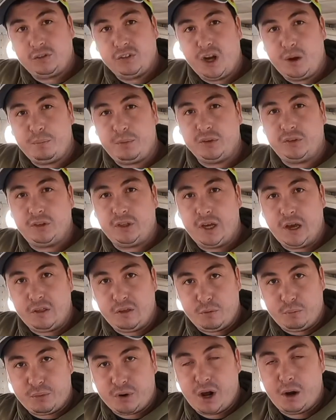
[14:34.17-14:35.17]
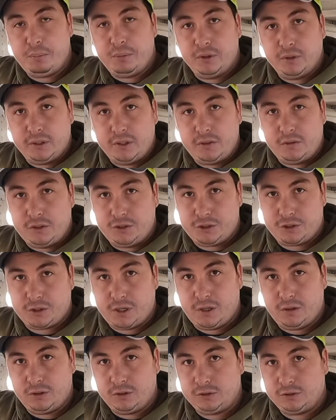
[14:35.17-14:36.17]
is not put together properly in these
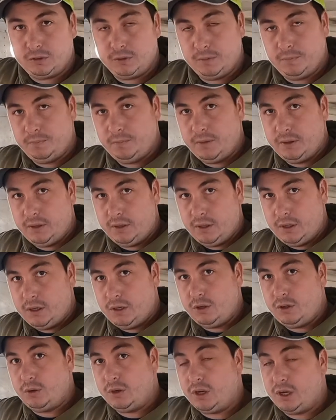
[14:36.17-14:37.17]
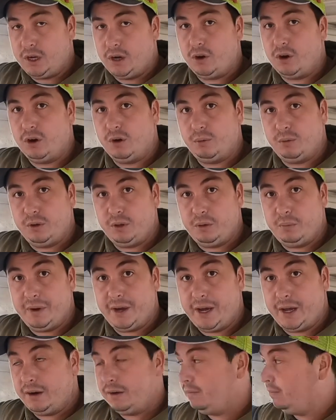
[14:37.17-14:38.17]
trailers, you can get hurt really
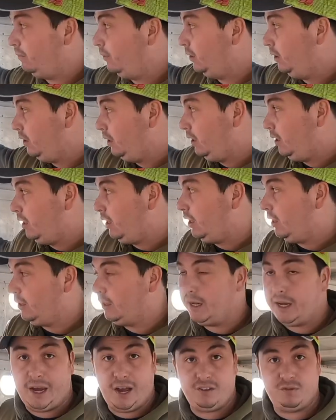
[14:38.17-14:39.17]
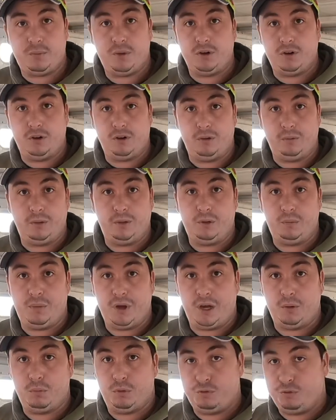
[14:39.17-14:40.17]
bad. And I have been hurt really
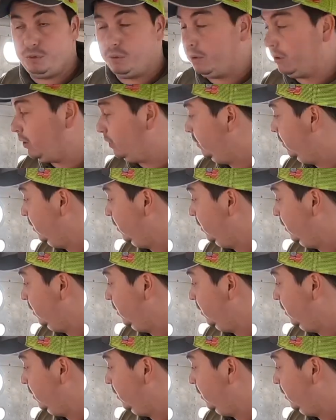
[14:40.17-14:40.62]
bad before.